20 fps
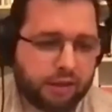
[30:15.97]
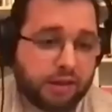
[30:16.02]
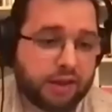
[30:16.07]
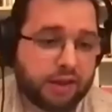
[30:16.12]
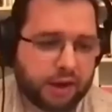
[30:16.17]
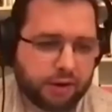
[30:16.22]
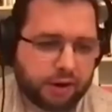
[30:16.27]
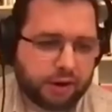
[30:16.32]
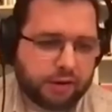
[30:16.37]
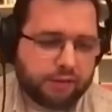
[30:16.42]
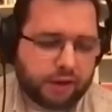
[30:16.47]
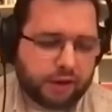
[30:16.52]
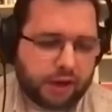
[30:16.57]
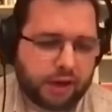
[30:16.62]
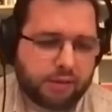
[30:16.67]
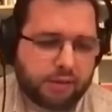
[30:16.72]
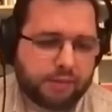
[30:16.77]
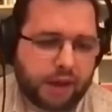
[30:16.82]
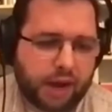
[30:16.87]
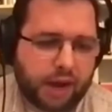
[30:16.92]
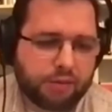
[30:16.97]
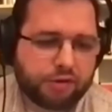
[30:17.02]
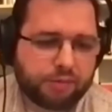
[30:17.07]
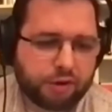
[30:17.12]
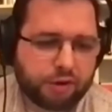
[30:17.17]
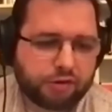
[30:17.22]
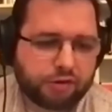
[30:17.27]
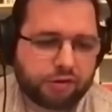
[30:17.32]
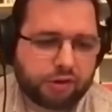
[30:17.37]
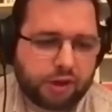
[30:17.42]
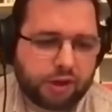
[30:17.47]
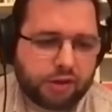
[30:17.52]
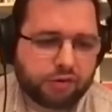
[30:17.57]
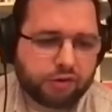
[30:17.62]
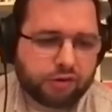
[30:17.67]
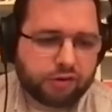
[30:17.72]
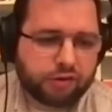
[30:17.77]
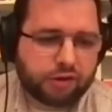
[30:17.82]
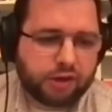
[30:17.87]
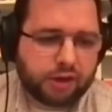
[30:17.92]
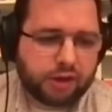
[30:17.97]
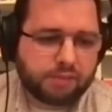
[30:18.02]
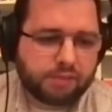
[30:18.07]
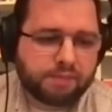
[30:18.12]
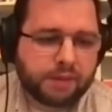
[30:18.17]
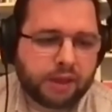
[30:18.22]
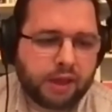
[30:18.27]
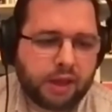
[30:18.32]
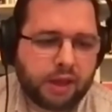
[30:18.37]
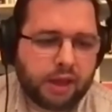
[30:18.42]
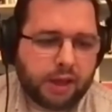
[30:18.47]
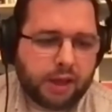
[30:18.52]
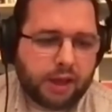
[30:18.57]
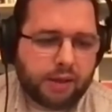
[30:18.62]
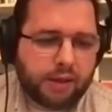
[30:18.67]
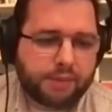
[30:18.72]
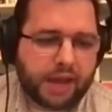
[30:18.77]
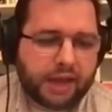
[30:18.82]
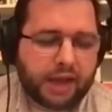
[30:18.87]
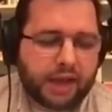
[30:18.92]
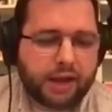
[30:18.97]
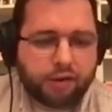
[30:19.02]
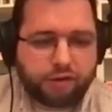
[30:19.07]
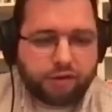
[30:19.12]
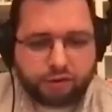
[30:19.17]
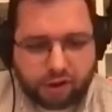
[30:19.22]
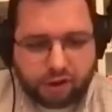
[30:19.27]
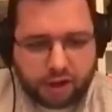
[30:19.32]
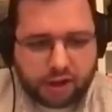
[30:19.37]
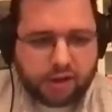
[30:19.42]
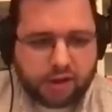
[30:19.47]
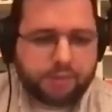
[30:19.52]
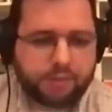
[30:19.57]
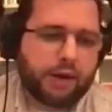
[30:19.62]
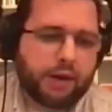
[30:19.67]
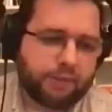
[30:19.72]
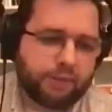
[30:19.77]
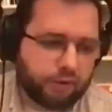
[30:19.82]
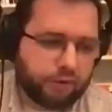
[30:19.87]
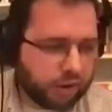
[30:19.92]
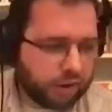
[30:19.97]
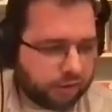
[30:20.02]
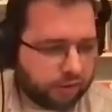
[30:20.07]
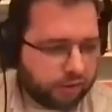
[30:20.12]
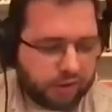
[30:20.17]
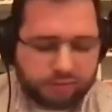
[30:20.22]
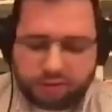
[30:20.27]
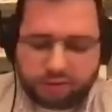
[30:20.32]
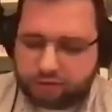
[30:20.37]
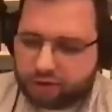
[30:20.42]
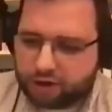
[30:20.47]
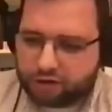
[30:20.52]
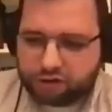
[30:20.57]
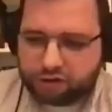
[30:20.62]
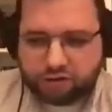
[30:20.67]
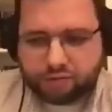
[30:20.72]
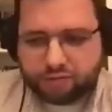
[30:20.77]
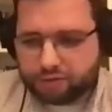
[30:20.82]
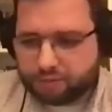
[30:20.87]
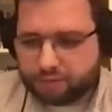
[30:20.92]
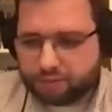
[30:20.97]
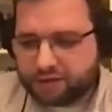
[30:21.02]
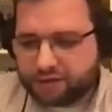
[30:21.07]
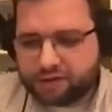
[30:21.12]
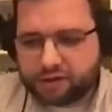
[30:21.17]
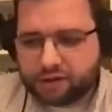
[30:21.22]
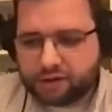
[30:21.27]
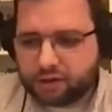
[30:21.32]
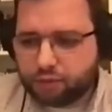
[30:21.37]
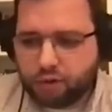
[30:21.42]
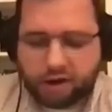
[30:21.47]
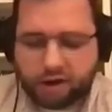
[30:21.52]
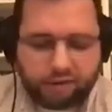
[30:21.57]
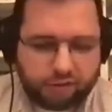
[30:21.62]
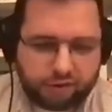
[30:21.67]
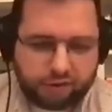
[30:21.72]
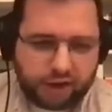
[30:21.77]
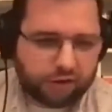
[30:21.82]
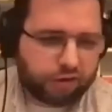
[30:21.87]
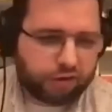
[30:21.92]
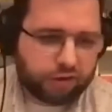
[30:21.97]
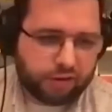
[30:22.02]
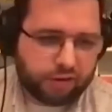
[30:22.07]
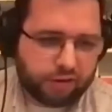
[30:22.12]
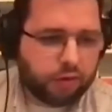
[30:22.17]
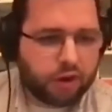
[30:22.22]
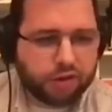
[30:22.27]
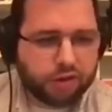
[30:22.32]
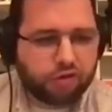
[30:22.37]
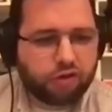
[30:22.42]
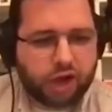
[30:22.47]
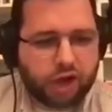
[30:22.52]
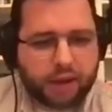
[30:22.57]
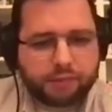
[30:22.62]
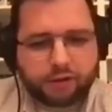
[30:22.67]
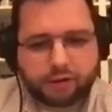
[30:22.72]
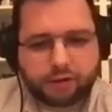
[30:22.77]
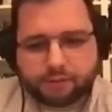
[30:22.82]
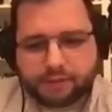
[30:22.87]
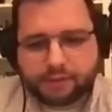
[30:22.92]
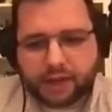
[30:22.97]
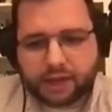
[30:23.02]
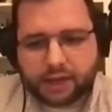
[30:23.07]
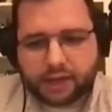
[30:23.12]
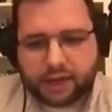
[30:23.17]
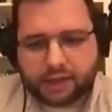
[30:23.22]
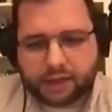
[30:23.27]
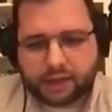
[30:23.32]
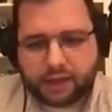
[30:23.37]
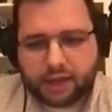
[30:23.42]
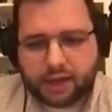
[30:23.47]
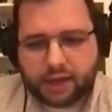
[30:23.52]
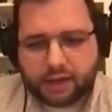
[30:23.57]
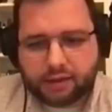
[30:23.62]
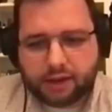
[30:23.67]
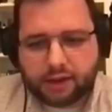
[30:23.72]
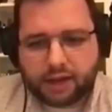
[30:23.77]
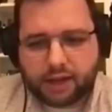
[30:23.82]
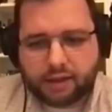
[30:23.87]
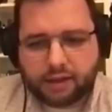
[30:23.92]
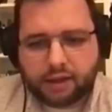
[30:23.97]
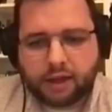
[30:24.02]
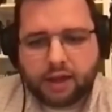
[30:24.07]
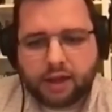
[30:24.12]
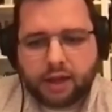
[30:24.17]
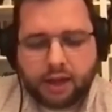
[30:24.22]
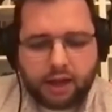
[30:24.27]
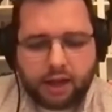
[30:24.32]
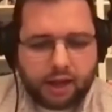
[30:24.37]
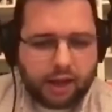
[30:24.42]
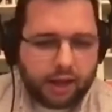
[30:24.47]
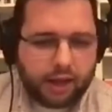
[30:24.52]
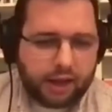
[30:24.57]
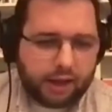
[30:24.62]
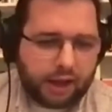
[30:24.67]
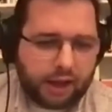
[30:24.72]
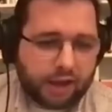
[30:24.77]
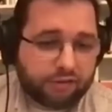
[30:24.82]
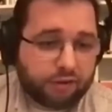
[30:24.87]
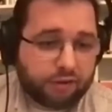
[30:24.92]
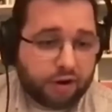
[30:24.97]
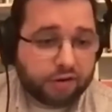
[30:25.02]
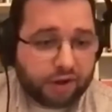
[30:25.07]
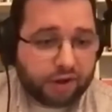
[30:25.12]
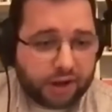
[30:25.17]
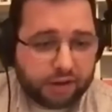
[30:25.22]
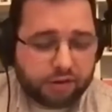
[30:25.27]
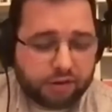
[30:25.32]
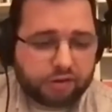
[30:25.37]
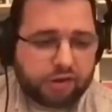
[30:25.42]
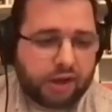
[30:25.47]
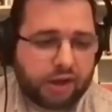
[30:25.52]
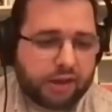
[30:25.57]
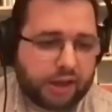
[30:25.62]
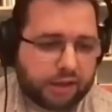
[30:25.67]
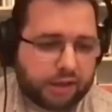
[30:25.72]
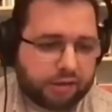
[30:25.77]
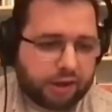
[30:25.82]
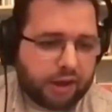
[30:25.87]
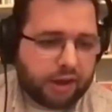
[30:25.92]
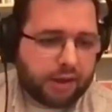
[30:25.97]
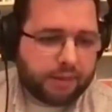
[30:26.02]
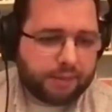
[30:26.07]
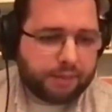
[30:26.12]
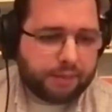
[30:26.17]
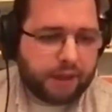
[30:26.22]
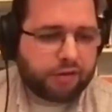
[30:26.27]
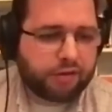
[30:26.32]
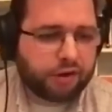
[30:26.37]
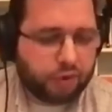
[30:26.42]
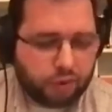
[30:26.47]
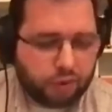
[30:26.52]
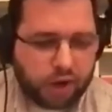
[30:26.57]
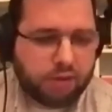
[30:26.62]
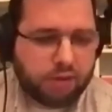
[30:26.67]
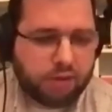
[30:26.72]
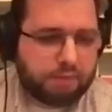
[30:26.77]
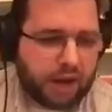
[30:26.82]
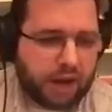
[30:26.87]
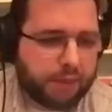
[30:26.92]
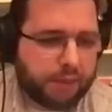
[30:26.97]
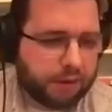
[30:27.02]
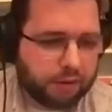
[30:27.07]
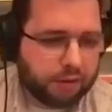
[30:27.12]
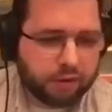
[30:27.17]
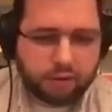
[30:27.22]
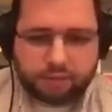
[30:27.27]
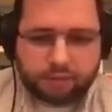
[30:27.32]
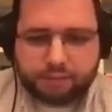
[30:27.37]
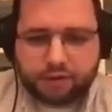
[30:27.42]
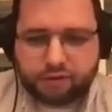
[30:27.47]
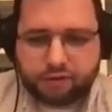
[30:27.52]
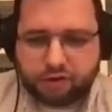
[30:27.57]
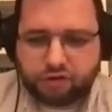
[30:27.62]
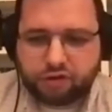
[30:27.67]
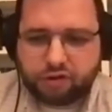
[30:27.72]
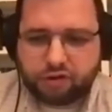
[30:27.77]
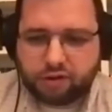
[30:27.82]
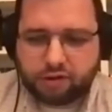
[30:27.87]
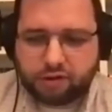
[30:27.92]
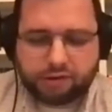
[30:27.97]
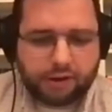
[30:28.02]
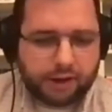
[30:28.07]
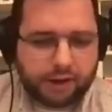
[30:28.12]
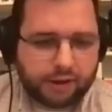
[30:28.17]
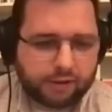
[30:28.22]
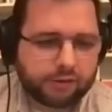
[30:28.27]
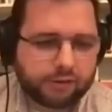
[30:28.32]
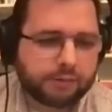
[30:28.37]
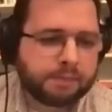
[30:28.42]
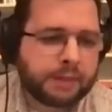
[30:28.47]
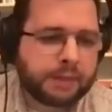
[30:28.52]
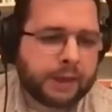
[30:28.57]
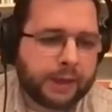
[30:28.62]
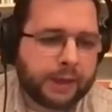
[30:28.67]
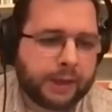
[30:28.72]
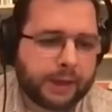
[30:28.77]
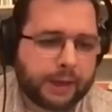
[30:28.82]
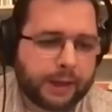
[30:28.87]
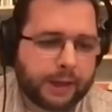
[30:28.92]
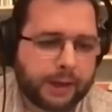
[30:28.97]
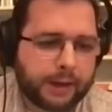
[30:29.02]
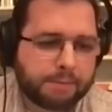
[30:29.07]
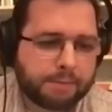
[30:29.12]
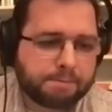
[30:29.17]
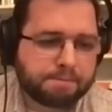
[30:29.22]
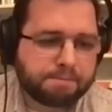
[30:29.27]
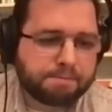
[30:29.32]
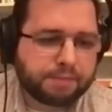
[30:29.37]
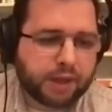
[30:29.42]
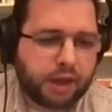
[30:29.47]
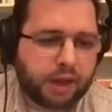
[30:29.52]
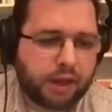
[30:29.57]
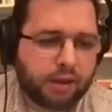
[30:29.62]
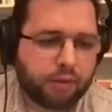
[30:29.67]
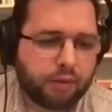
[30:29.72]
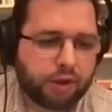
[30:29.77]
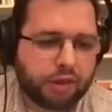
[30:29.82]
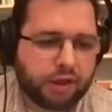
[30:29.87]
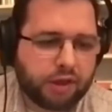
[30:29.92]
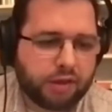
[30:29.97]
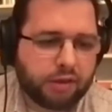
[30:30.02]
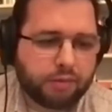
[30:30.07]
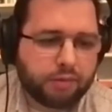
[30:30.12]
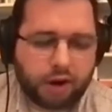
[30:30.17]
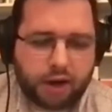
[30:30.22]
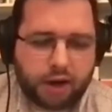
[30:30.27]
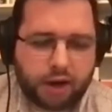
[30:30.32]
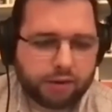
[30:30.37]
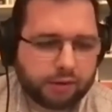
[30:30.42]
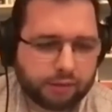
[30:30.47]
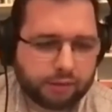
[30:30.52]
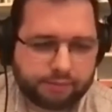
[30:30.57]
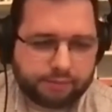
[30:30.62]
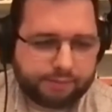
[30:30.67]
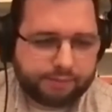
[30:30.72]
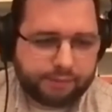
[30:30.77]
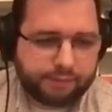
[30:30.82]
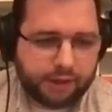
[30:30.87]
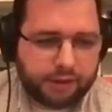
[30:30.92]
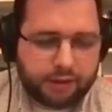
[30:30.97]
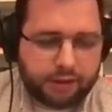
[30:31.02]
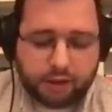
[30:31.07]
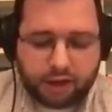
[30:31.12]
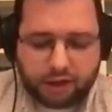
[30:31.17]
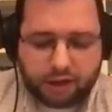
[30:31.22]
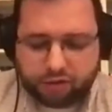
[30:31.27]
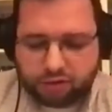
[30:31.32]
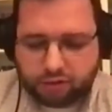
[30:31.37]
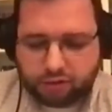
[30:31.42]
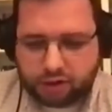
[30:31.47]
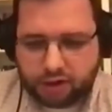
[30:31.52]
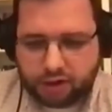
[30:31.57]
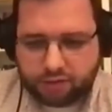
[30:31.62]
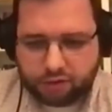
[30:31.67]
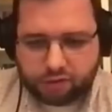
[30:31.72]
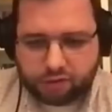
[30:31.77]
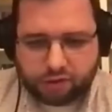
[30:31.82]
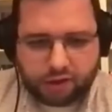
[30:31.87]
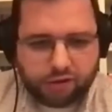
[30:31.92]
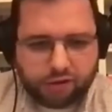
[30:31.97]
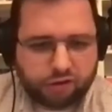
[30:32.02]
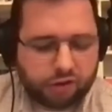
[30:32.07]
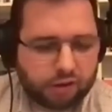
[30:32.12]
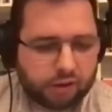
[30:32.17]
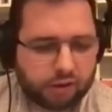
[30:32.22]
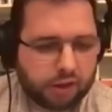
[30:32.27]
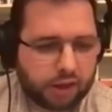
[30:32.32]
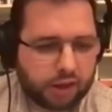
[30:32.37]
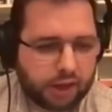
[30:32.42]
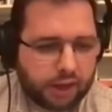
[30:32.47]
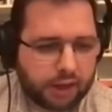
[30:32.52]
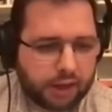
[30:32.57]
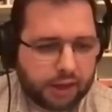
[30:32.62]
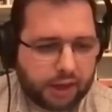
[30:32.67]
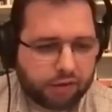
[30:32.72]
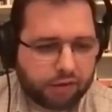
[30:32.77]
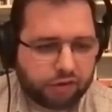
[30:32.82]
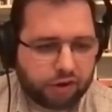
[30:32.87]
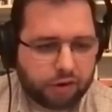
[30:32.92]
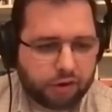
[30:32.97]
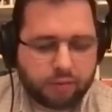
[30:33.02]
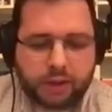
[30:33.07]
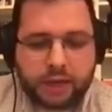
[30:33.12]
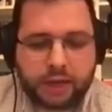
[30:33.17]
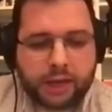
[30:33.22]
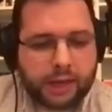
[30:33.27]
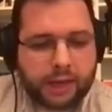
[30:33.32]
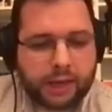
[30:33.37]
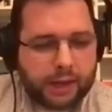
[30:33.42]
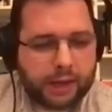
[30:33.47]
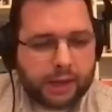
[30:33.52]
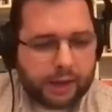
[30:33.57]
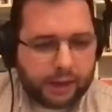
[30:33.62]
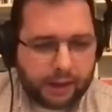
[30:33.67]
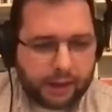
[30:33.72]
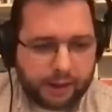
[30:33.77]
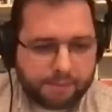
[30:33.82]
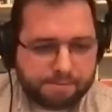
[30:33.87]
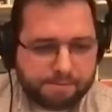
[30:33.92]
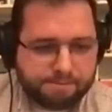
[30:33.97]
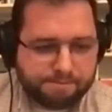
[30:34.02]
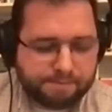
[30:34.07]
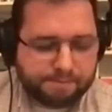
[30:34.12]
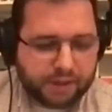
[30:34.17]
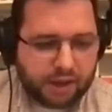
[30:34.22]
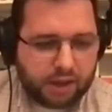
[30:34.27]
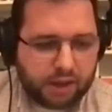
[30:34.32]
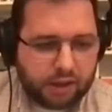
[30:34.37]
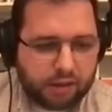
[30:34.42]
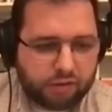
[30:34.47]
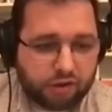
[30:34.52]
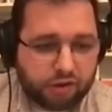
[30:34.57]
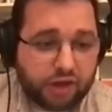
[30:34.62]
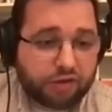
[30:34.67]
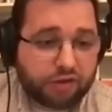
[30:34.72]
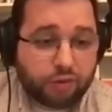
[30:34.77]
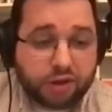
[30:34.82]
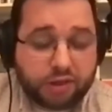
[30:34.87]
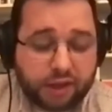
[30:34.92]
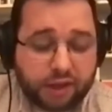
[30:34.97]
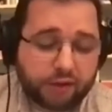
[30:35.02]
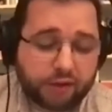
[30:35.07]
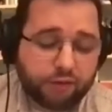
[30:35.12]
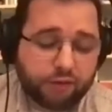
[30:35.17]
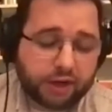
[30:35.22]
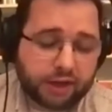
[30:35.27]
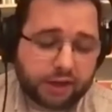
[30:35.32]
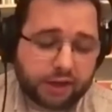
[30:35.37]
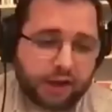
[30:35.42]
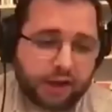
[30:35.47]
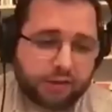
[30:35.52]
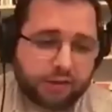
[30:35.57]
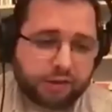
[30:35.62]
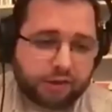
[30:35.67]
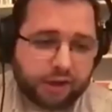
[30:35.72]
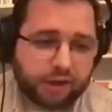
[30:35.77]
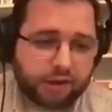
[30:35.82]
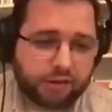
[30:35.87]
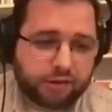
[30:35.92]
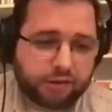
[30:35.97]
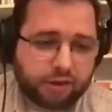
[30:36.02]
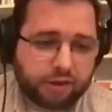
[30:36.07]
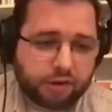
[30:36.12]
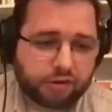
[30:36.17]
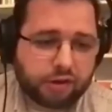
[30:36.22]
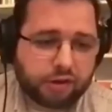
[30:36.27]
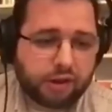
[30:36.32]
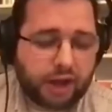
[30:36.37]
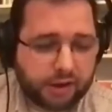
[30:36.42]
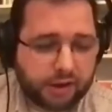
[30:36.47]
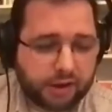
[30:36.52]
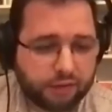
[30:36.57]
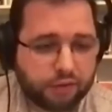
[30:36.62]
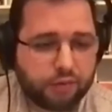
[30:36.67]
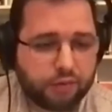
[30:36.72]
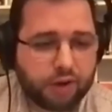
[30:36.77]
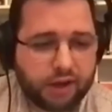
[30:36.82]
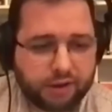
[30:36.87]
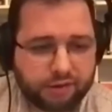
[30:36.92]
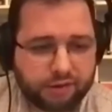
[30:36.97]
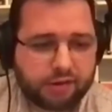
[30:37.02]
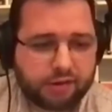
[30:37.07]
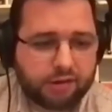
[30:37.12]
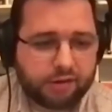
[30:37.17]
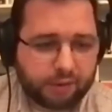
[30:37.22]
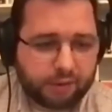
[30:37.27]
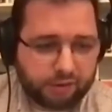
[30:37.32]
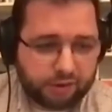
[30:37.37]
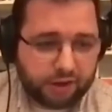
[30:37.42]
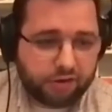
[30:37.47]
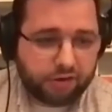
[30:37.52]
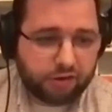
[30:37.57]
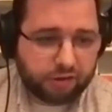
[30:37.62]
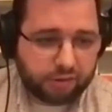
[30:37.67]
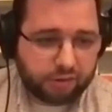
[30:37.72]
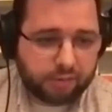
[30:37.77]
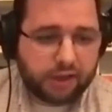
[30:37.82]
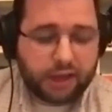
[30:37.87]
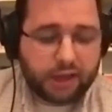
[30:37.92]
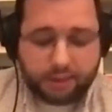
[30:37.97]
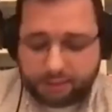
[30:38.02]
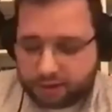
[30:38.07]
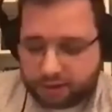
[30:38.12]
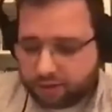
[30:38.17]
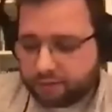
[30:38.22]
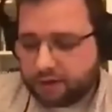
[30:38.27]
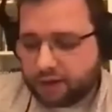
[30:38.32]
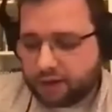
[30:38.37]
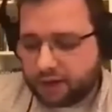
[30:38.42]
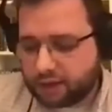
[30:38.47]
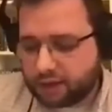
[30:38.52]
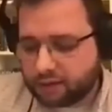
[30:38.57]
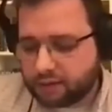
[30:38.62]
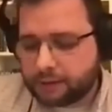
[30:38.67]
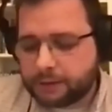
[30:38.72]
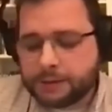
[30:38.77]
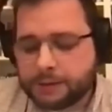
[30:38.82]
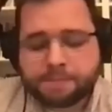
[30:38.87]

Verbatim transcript: the narrative um, I was most interested in. Um, and I also talk about progressive dispensationalism for basically one section of one chapter at, at the end. And uh, as far as I understand, that's a that's a quite popular position these days um, it, within the broader theological conversation. Uh, and so um, uh, so that's one thing I've recognized is, is there's a lot of different ways that dispensationalism can be defined.